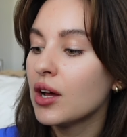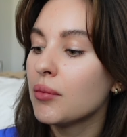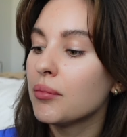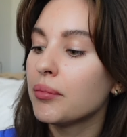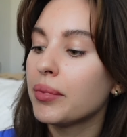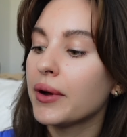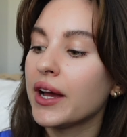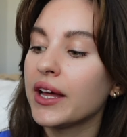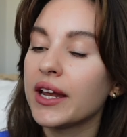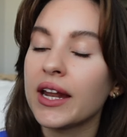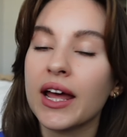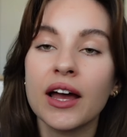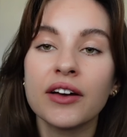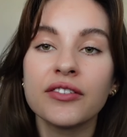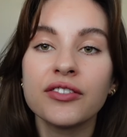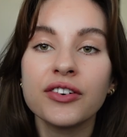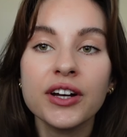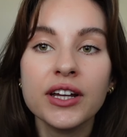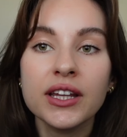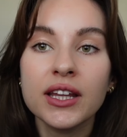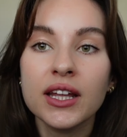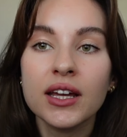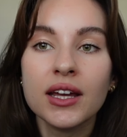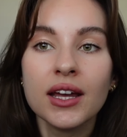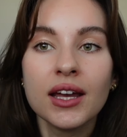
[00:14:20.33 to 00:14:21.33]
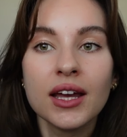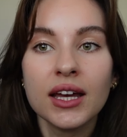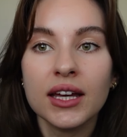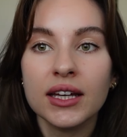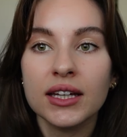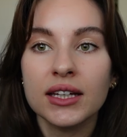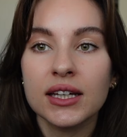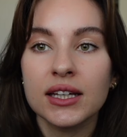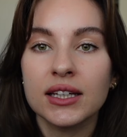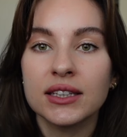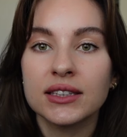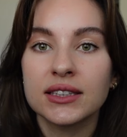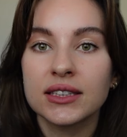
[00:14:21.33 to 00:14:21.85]
but everything
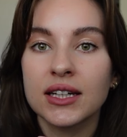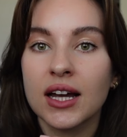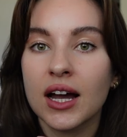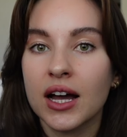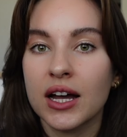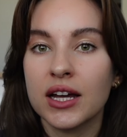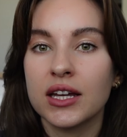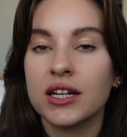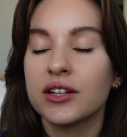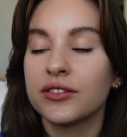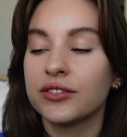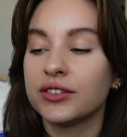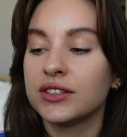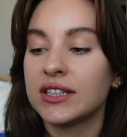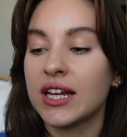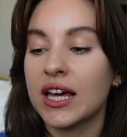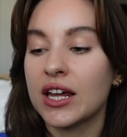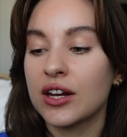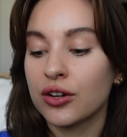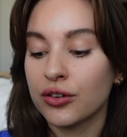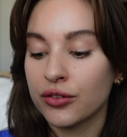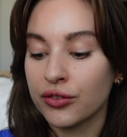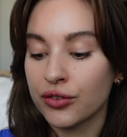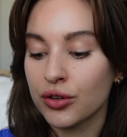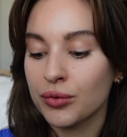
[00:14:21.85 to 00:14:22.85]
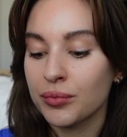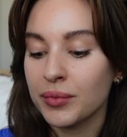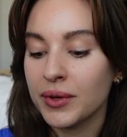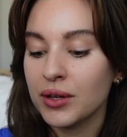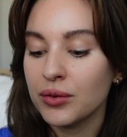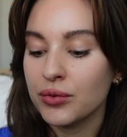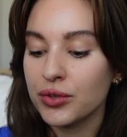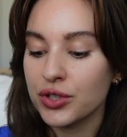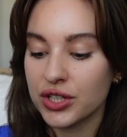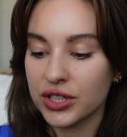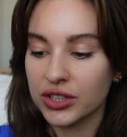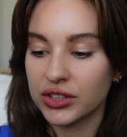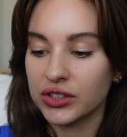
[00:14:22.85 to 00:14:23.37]
is kind of standard for me,
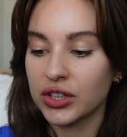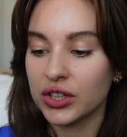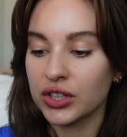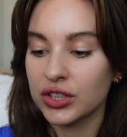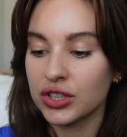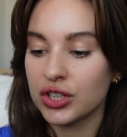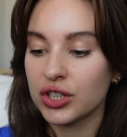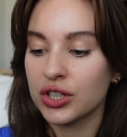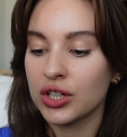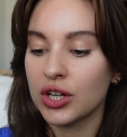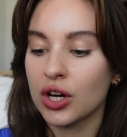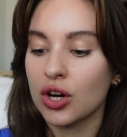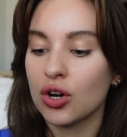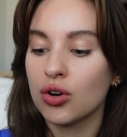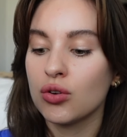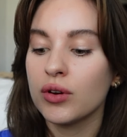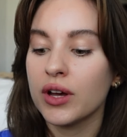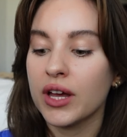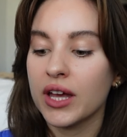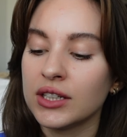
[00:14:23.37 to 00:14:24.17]
which is good to know.